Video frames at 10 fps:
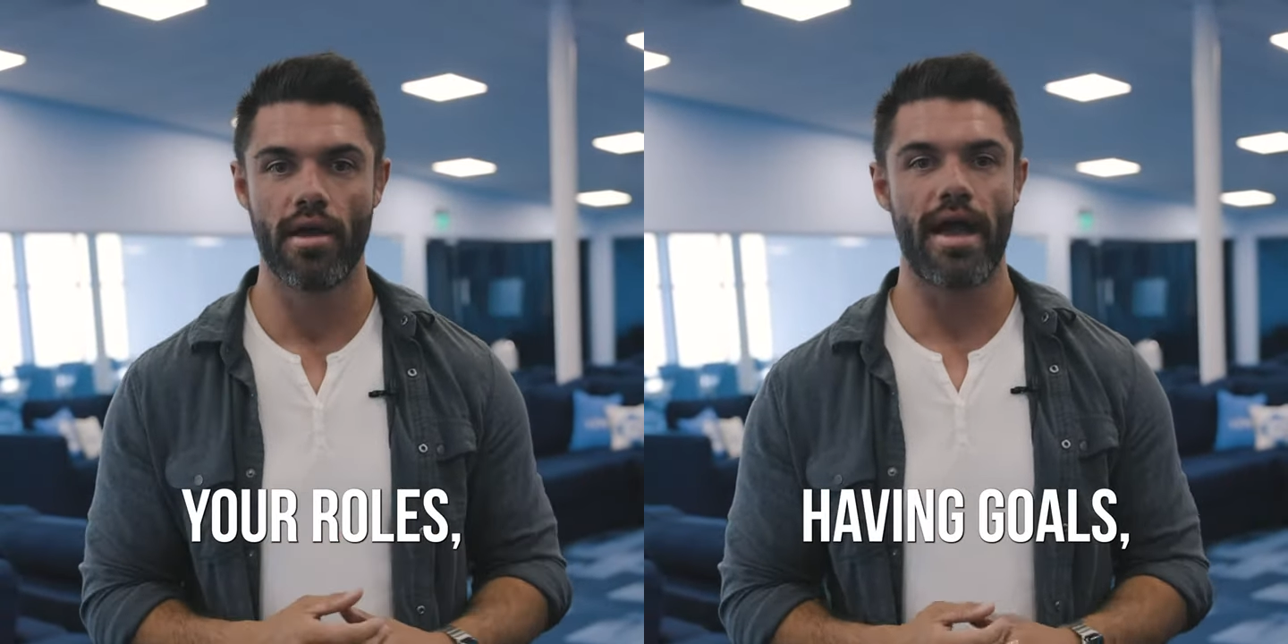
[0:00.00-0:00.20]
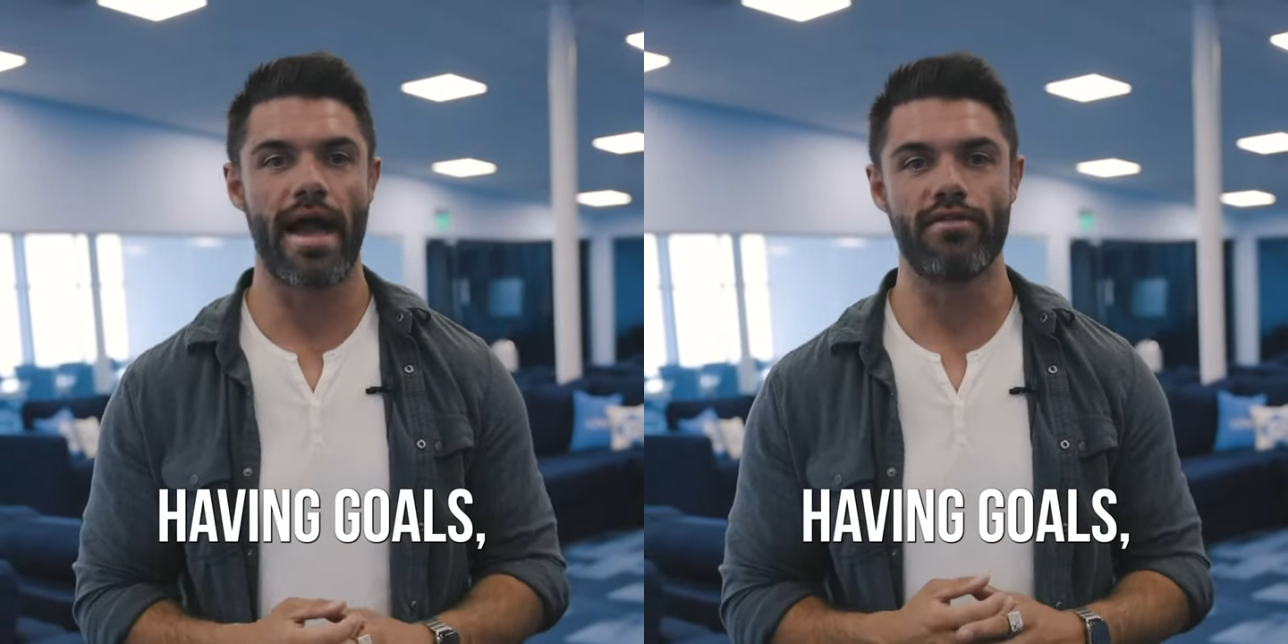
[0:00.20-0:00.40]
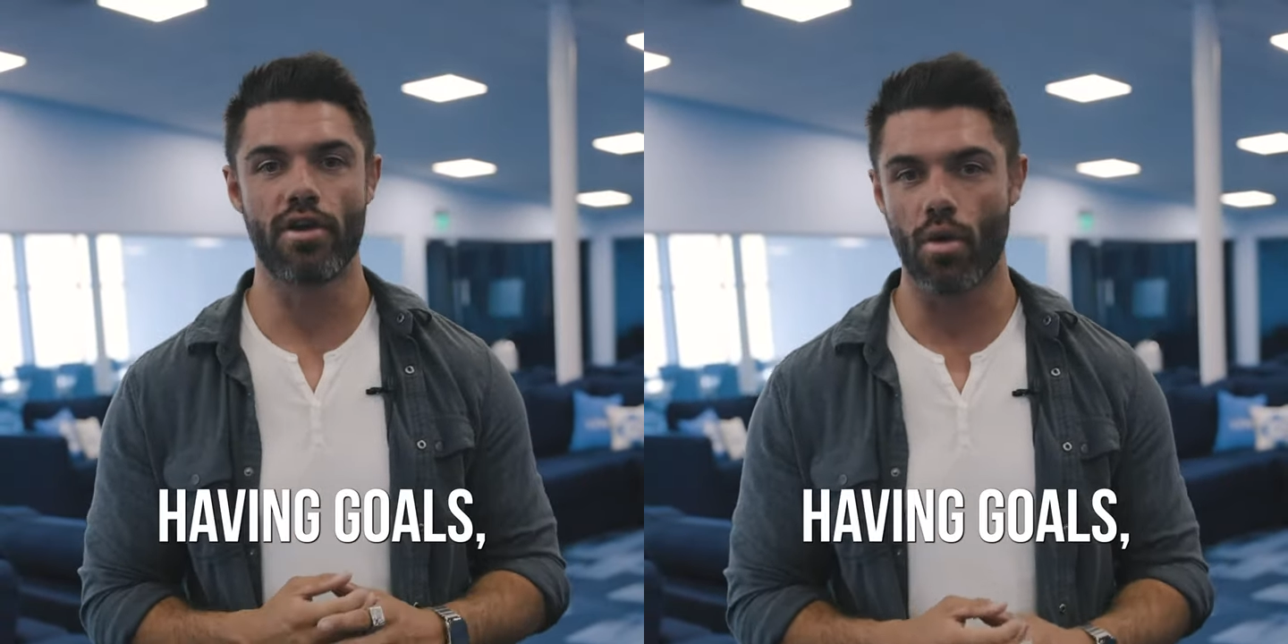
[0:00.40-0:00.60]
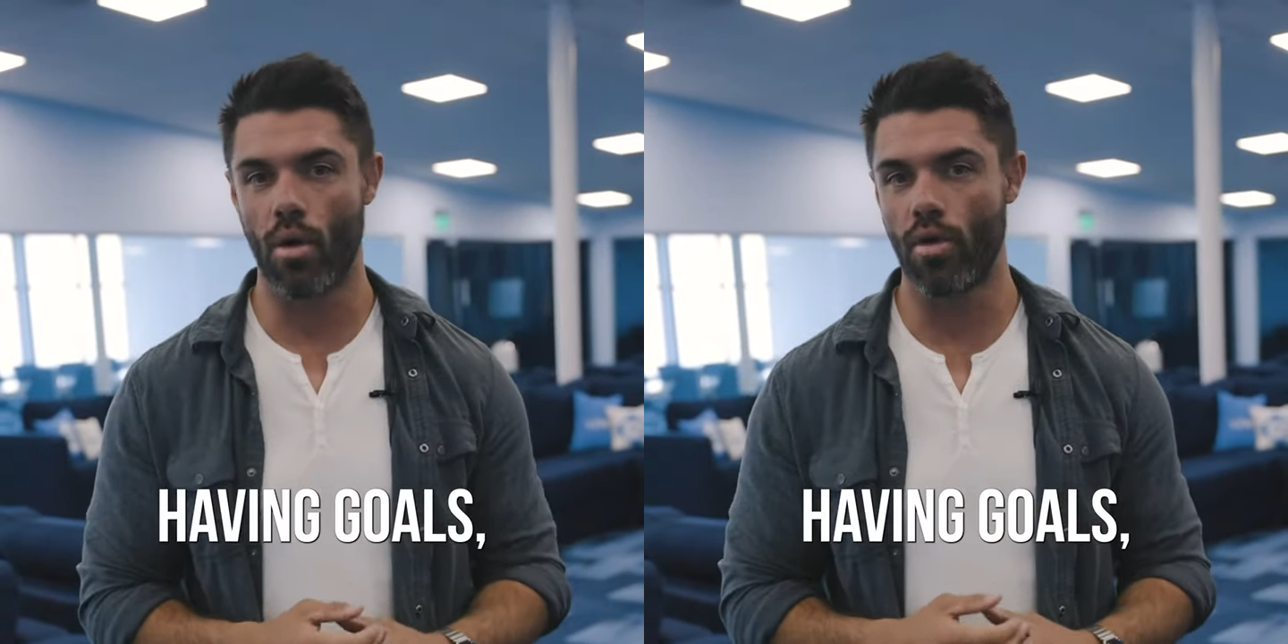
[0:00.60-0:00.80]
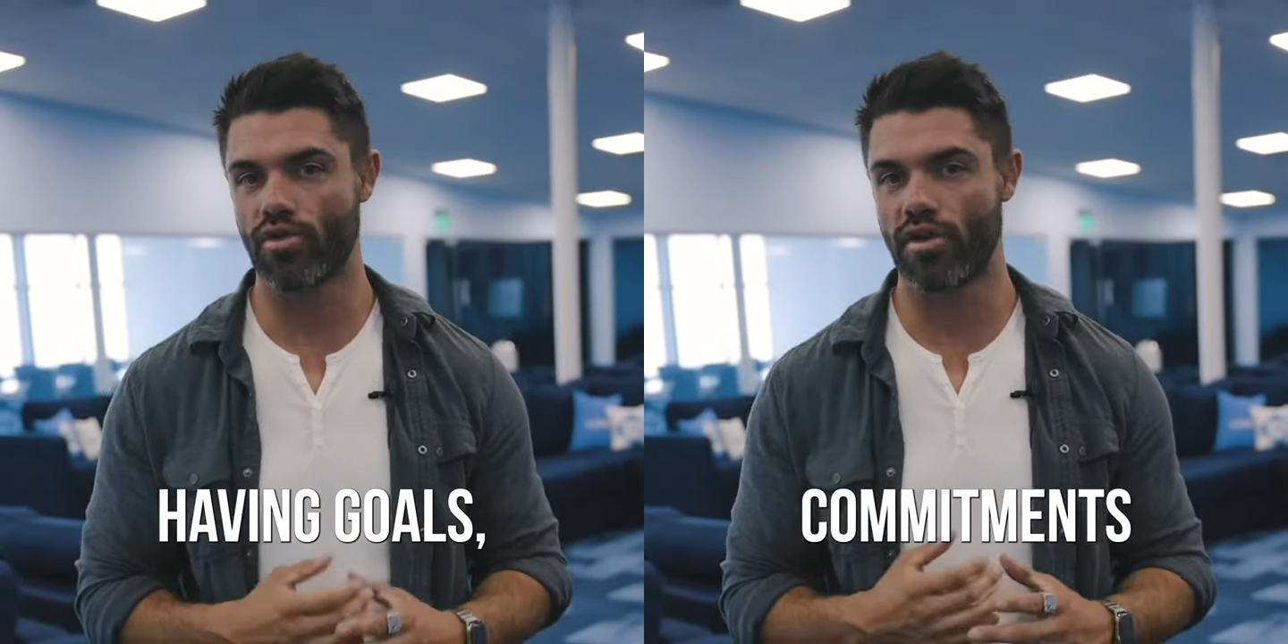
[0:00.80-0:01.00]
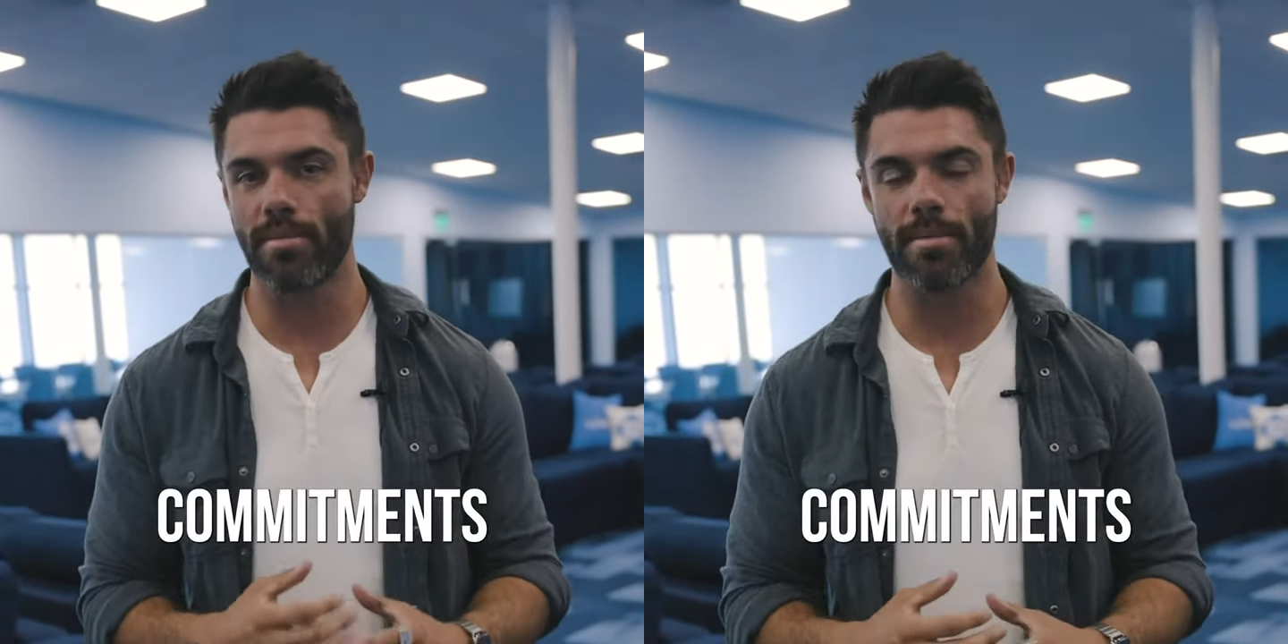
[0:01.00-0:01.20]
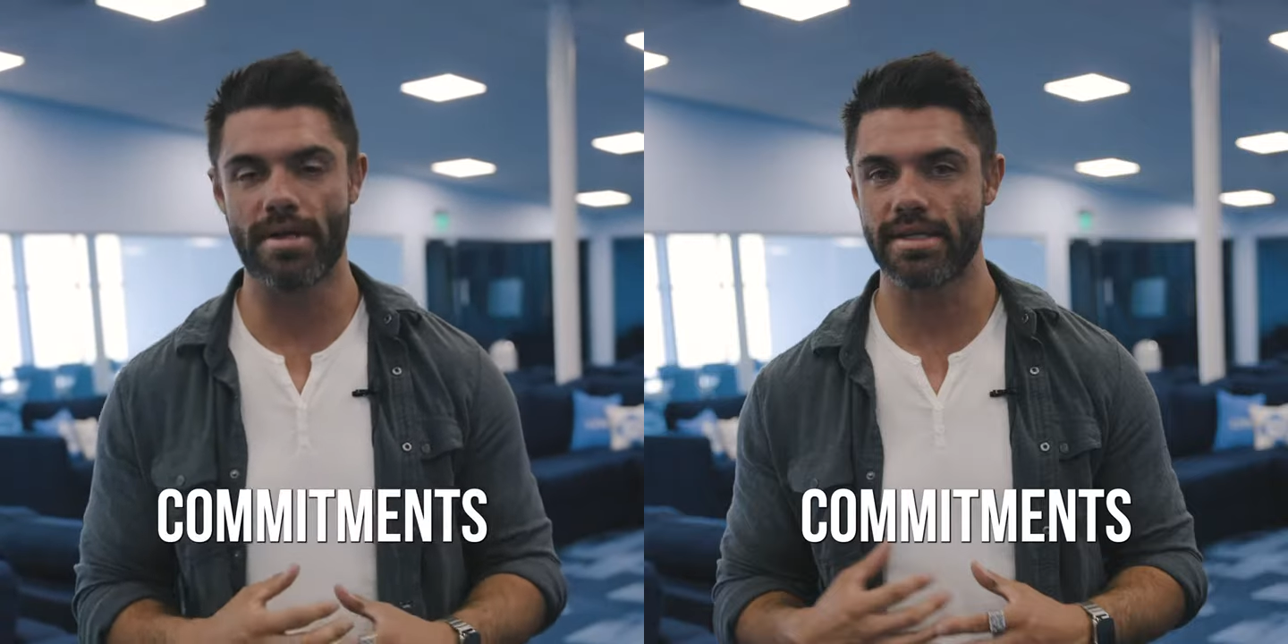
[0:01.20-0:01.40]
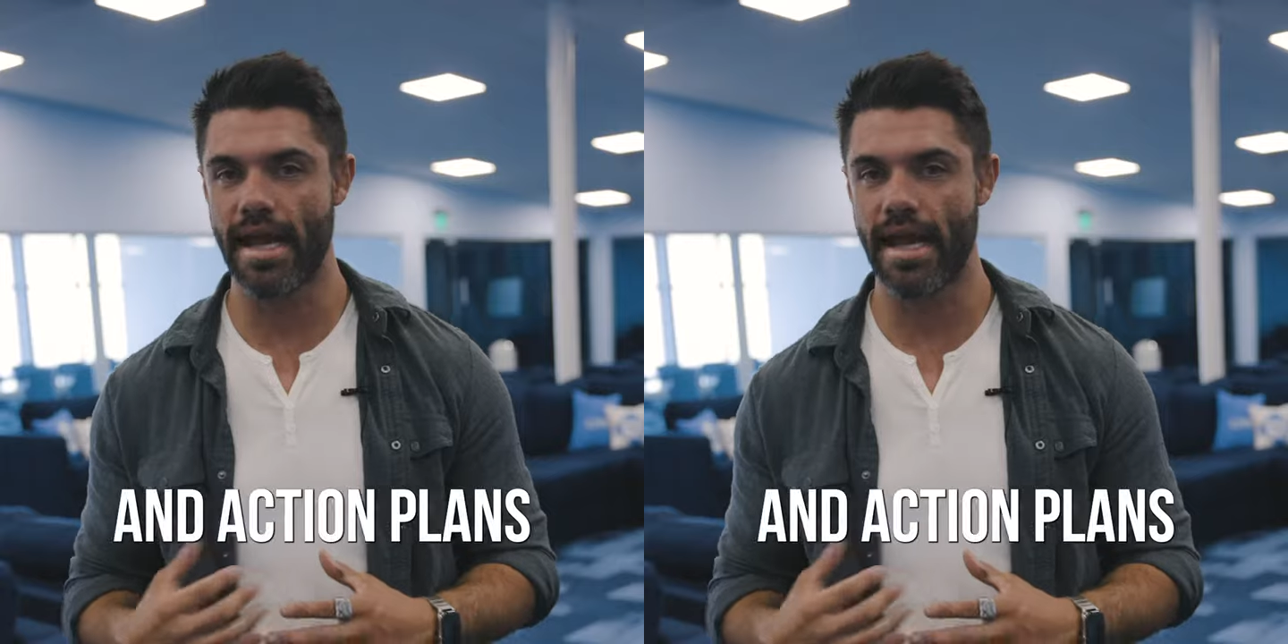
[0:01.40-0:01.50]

having goals, commitments,